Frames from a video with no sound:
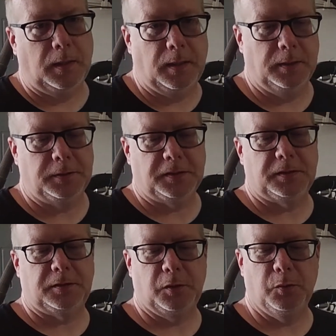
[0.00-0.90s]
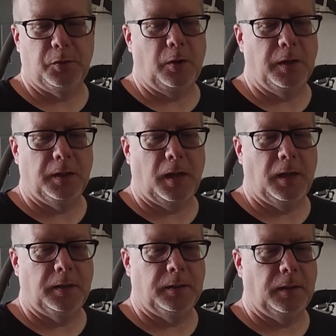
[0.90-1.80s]
it's
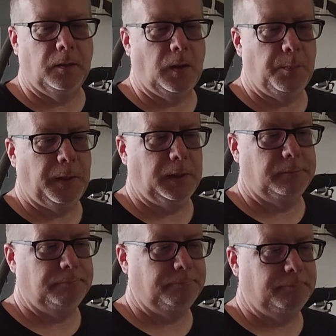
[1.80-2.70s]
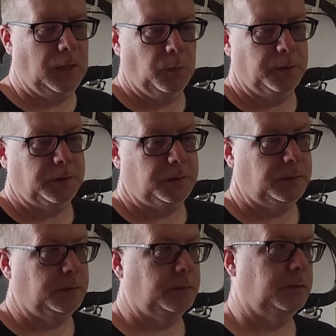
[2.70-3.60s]
$239 now. I paid, it was
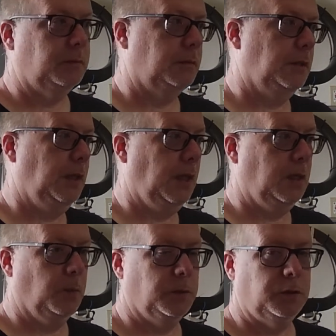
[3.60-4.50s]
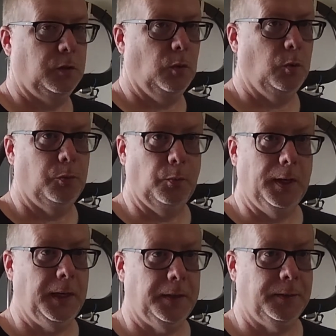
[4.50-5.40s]

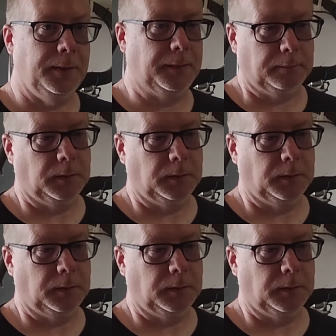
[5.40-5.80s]
$203, I think,